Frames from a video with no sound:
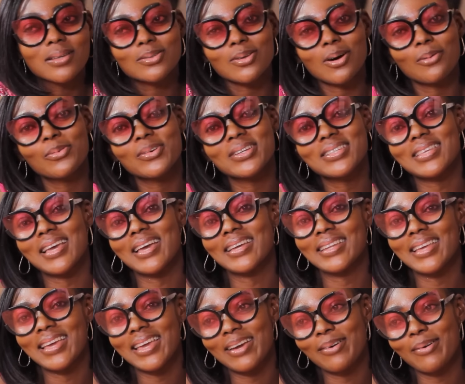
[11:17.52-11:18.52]
So we
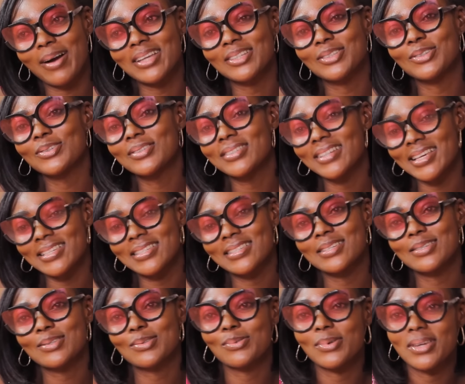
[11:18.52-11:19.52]
said, why do you dress
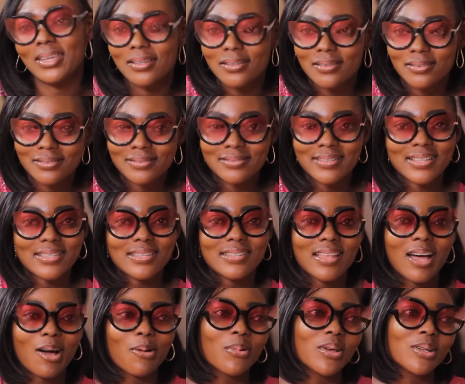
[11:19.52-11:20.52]
this way?
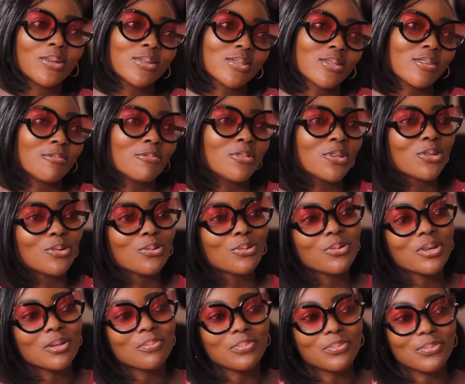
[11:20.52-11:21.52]
Dressing that way does not make
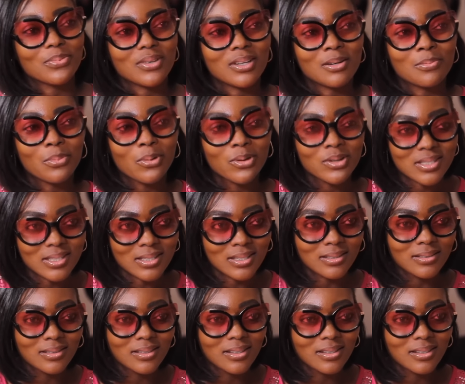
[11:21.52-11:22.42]
you rape a person.